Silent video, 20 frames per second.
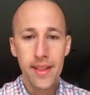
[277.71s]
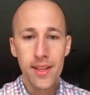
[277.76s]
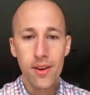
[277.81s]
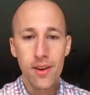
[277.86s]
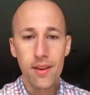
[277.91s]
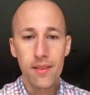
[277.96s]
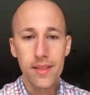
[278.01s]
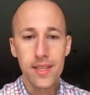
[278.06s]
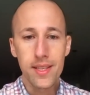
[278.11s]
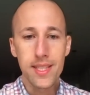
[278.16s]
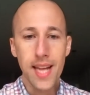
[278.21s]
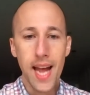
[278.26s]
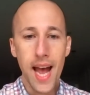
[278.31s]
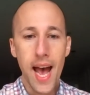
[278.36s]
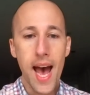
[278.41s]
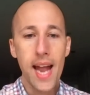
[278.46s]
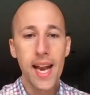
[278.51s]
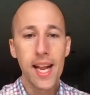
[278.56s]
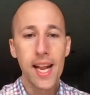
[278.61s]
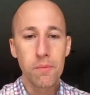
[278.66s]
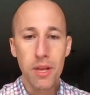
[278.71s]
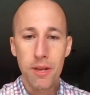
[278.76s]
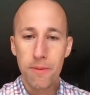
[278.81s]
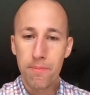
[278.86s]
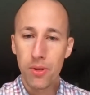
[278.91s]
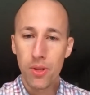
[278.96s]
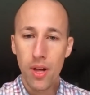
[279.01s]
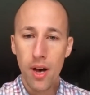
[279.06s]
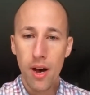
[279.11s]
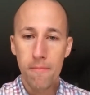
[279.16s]
They're at least hatting
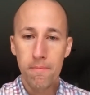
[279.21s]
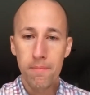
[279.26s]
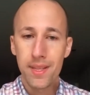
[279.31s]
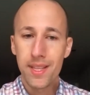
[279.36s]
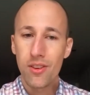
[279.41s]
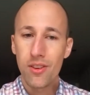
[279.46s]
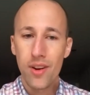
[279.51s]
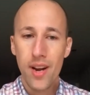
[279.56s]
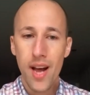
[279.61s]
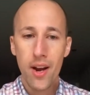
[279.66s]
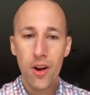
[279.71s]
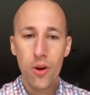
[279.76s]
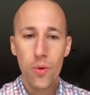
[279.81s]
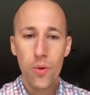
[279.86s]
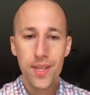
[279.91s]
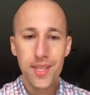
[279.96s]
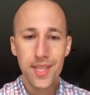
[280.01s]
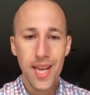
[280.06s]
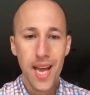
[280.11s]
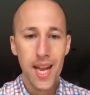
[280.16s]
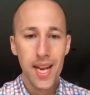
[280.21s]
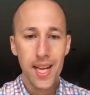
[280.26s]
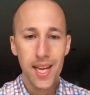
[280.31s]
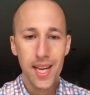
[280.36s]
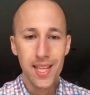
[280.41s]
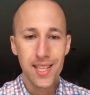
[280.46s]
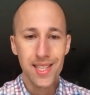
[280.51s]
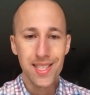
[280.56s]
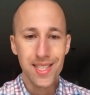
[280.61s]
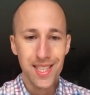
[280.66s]
people up, but they're not always getting
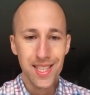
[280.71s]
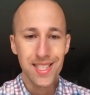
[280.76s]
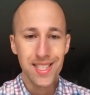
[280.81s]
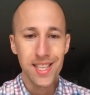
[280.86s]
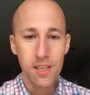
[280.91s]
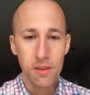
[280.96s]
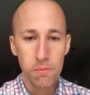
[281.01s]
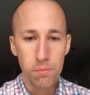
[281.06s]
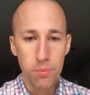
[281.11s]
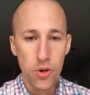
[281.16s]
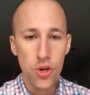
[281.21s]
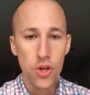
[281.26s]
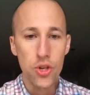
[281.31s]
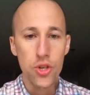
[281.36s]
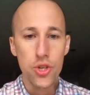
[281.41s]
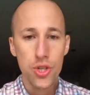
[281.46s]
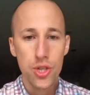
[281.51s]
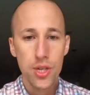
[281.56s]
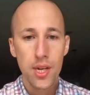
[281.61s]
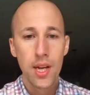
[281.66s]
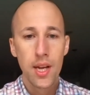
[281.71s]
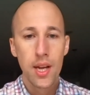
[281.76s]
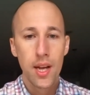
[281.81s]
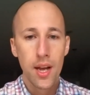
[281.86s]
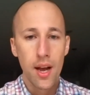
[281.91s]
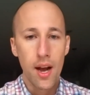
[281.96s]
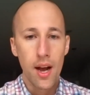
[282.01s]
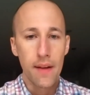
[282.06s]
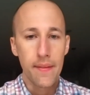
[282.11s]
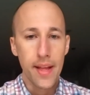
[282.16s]
consistent push
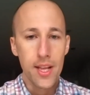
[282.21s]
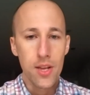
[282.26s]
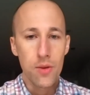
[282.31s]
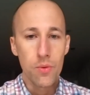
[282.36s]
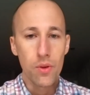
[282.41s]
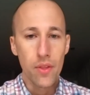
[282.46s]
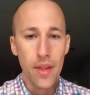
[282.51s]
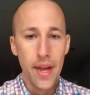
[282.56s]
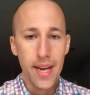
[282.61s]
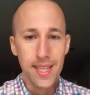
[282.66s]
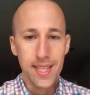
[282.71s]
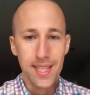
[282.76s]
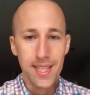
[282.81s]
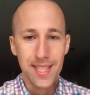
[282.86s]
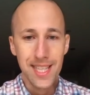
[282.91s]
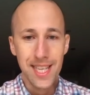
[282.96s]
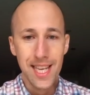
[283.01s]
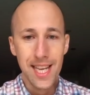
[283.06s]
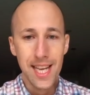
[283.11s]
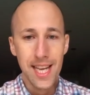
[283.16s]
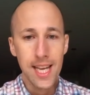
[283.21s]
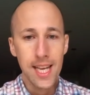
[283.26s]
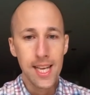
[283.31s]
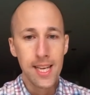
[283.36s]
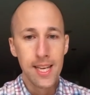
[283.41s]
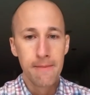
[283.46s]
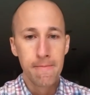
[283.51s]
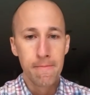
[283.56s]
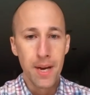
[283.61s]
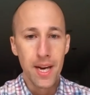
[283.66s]
that you would like to see
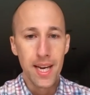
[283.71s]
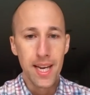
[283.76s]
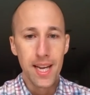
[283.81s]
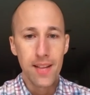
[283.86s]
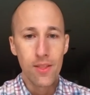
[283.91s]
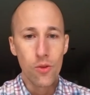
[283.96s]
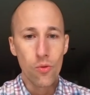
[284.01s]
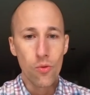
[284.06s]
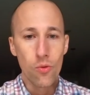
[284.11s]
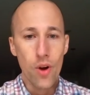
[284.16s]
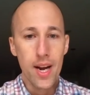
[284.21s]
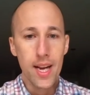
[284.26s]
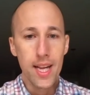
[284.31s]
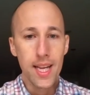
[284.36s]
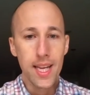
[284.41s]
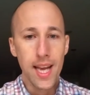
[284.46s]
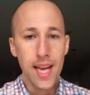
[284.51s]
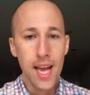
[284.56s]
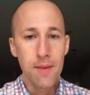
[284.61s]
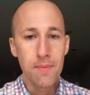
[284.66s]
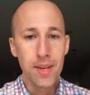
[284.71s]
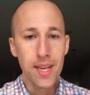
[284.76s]
in the running game.